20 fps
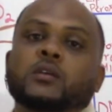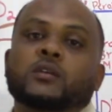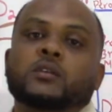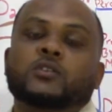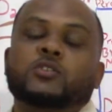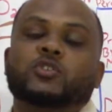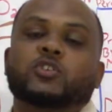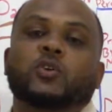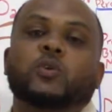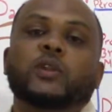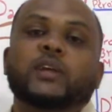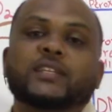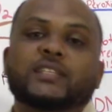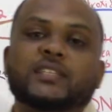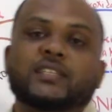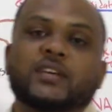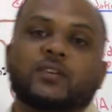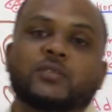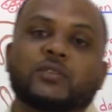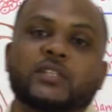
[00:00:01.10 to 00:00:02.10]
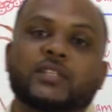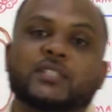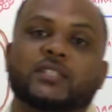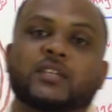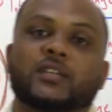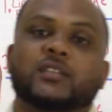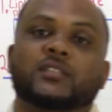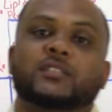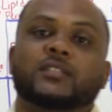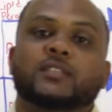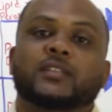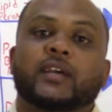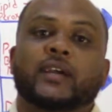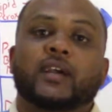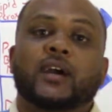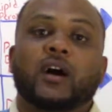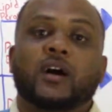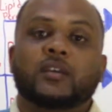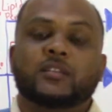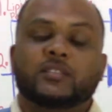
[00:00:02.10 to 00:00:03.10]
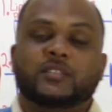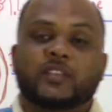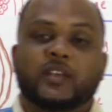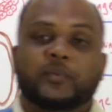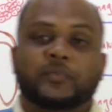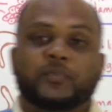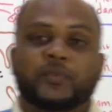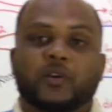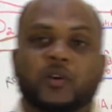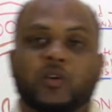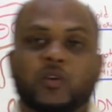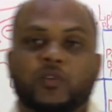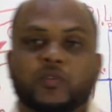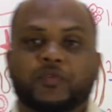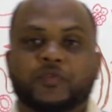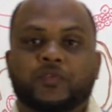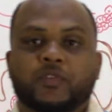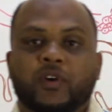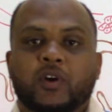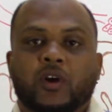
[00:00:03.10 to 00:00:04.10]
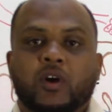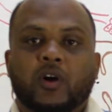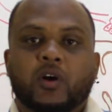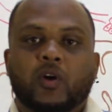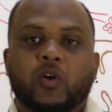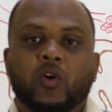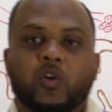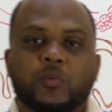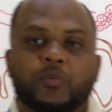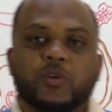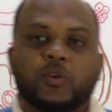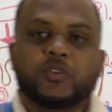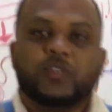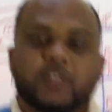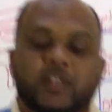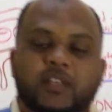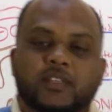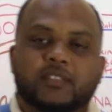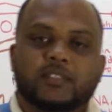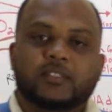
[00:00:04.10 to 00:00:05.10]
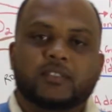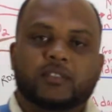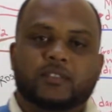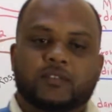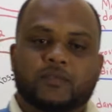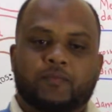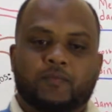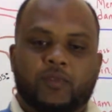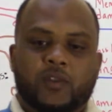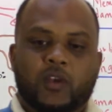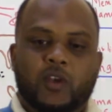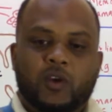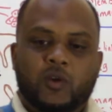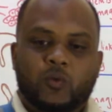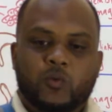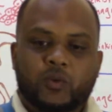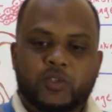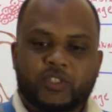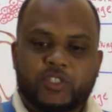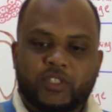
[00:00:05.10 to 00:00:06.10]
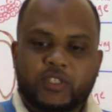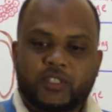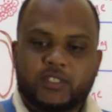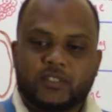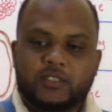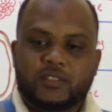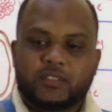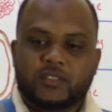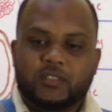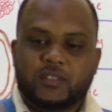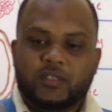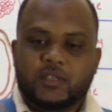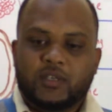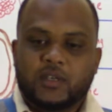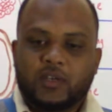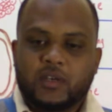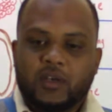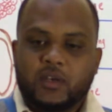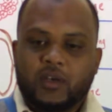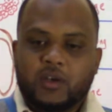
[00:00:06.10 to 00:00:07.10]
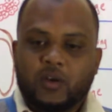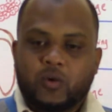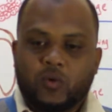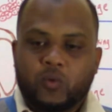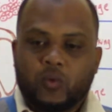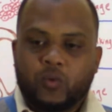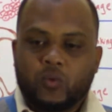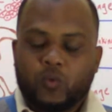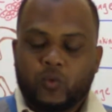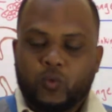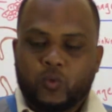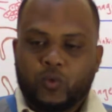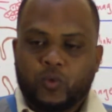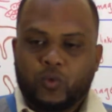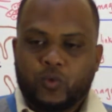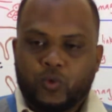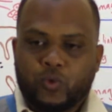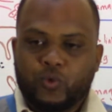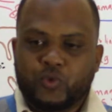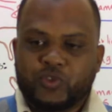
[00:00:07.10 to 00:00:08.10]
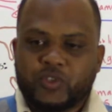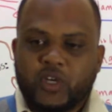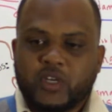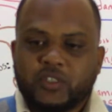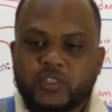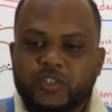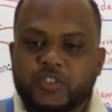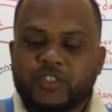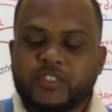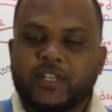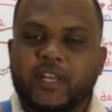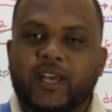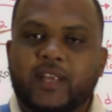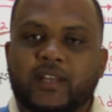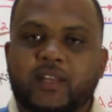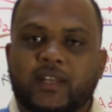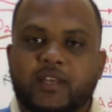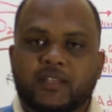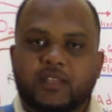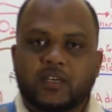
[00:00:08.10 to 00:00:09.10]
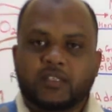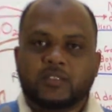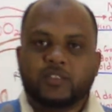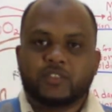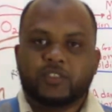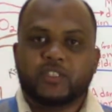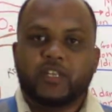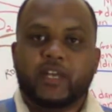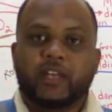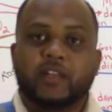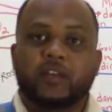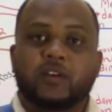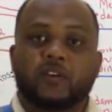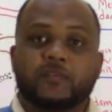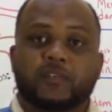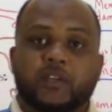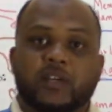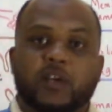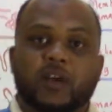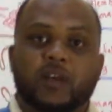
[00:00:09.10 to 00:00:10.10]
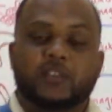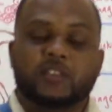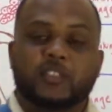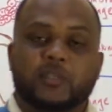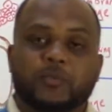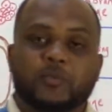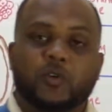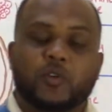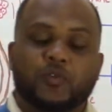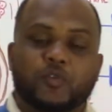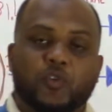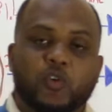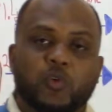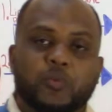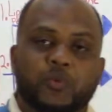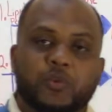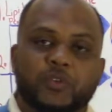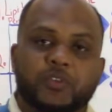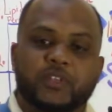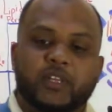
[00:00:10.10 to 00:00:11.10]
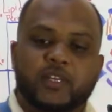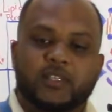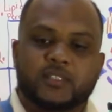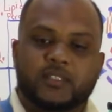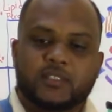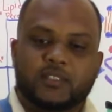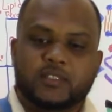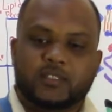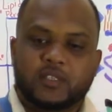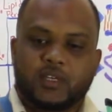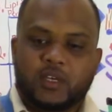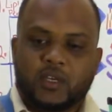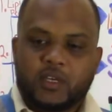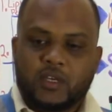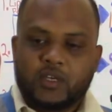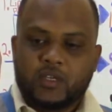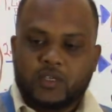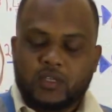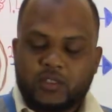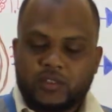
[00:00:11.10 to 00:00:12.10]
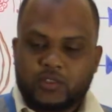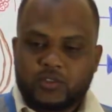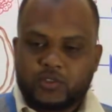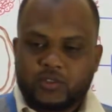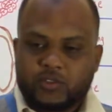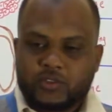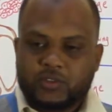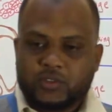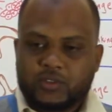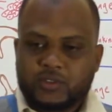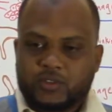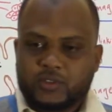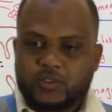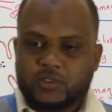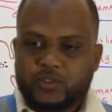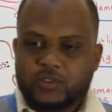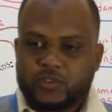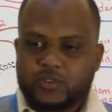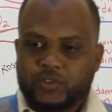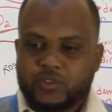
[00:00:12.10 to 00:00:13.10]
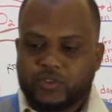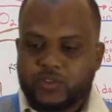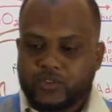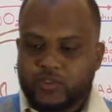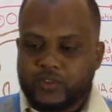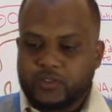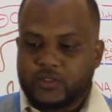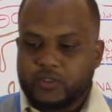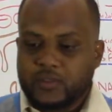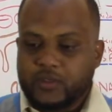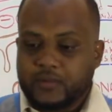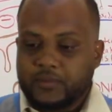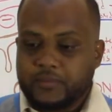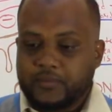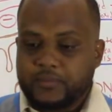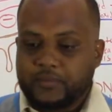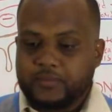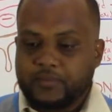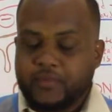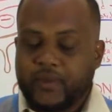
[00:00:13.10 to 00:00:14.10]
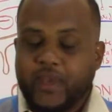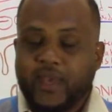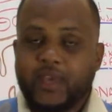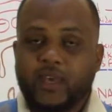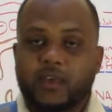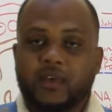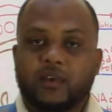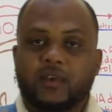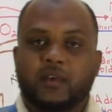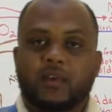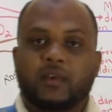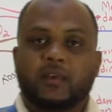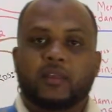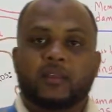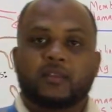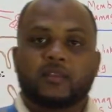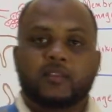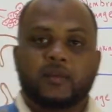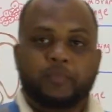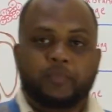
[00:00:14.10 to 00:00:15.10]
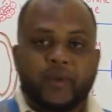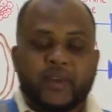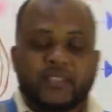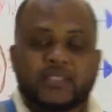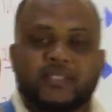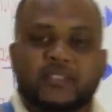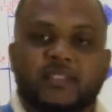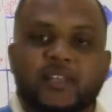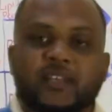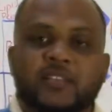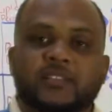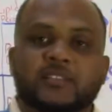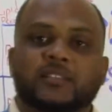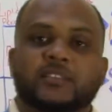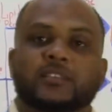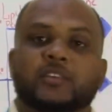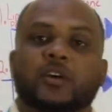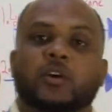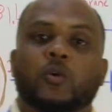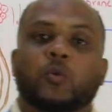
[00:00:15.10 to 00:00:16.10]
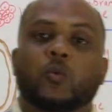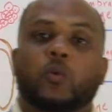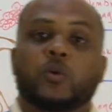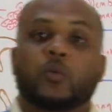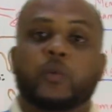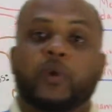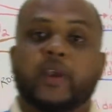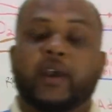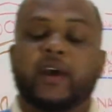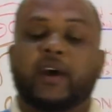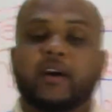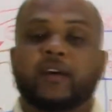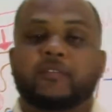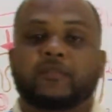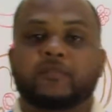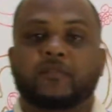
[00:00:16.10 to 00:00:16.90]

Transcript: So let's now discuss the concept of homeostasis, which is the understanding of the concept of homeostasis should make the best sense when we have